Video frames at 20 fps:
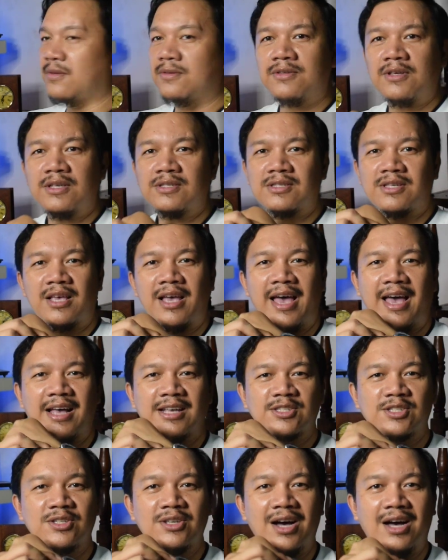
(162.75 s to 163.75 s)
This
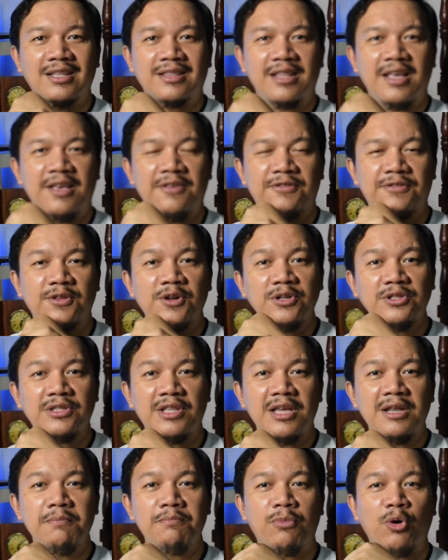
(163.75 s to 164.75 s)
has got a
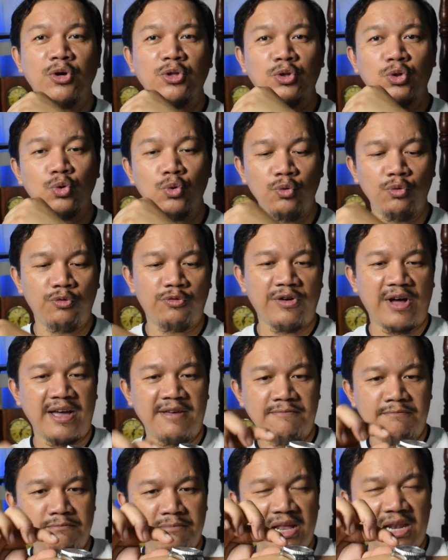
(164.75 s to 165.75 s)

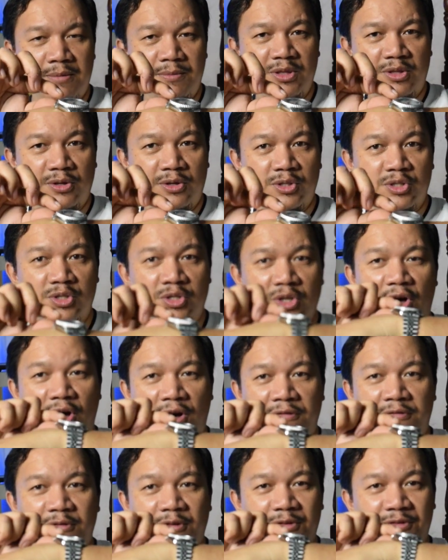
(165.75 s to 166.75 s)
13.25 millimeters
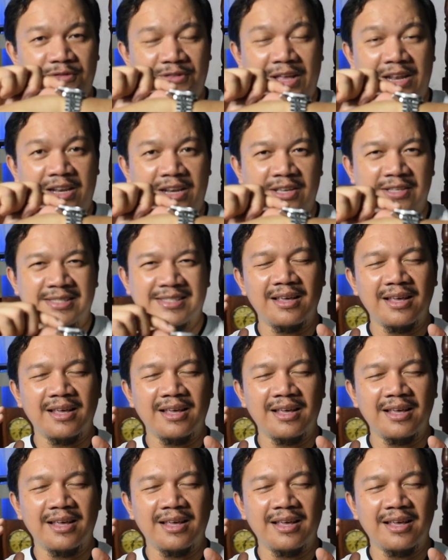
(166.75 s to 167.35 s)
of thickness,